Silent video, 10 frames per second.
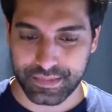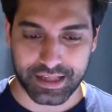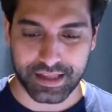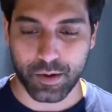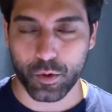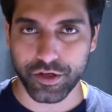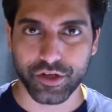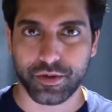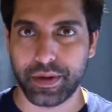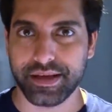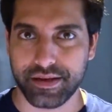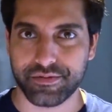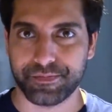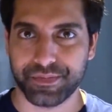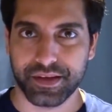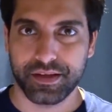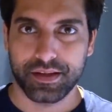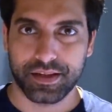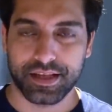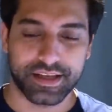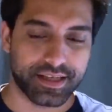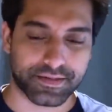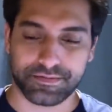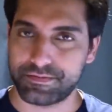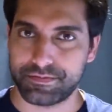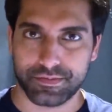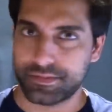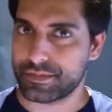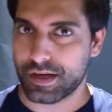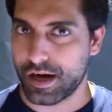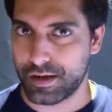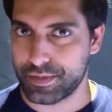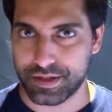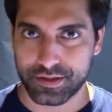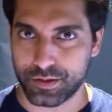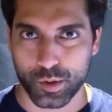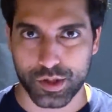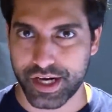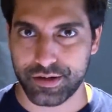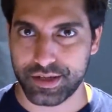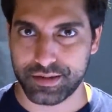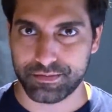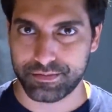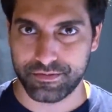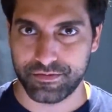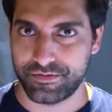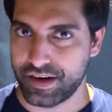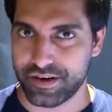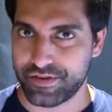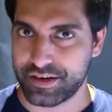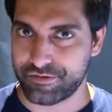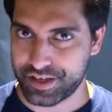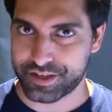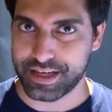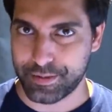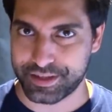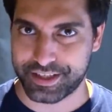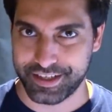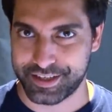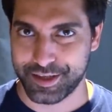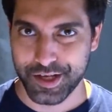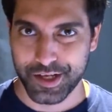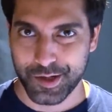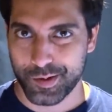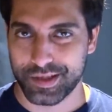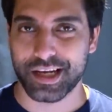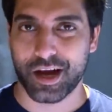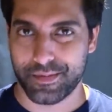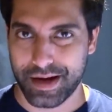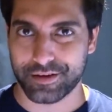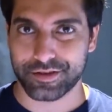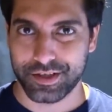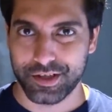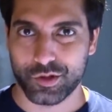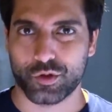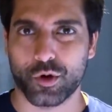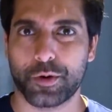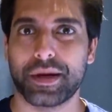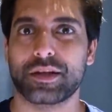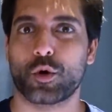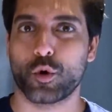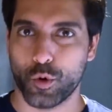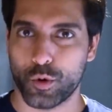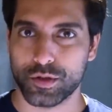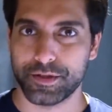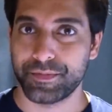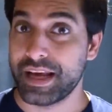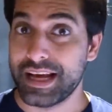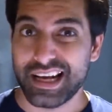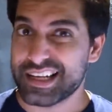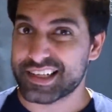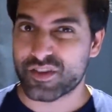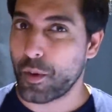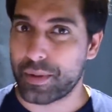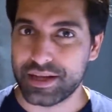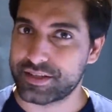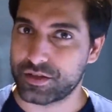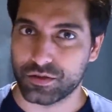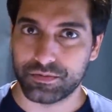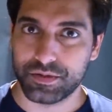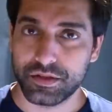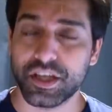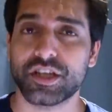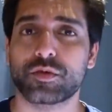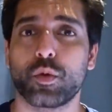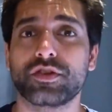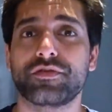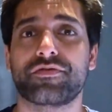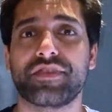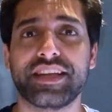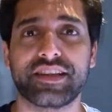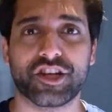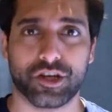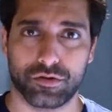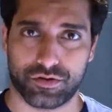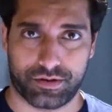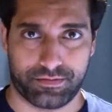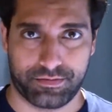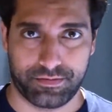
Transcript: And they want you to believe that these harmless, ordinary, very, very rich celebrities, when they come out to talk about a cause, it's not political. They just want to feed the children.